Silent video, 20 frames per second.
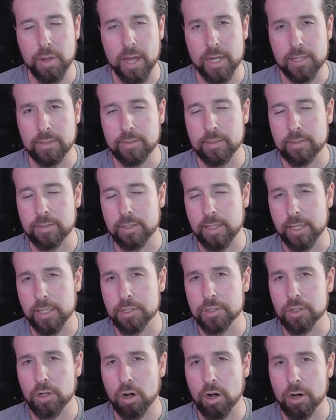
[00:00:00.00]

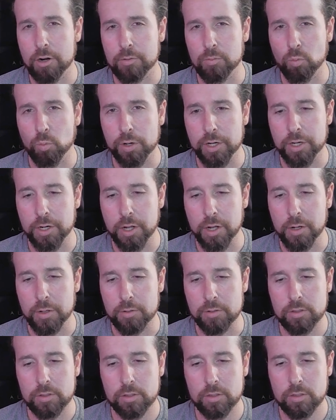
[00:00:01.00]
SSH on
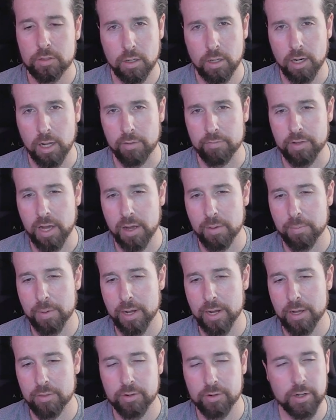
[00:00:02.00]
Windows. Now I've got
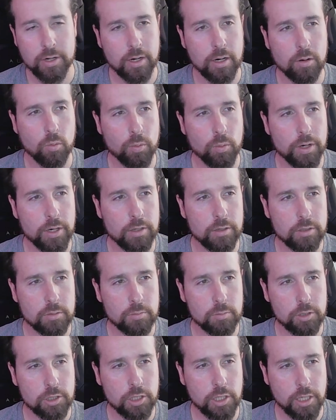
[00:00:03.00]
my other Windows
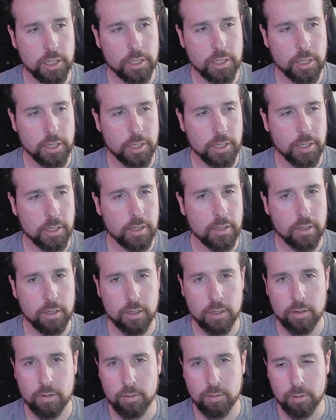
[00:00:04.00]
machine here,
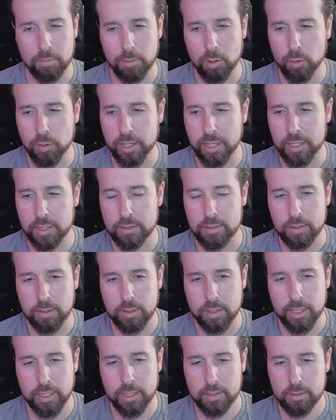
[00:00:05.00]
remoting into
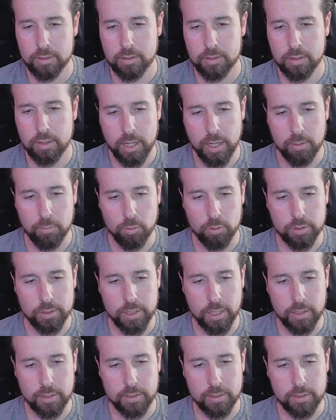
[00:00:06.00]
this, and we'll
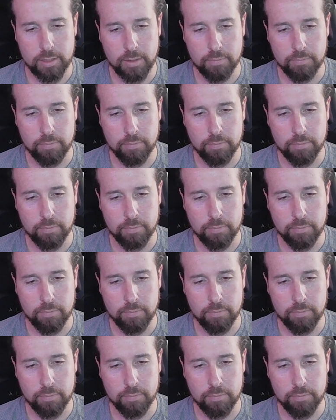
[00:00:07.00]
set this up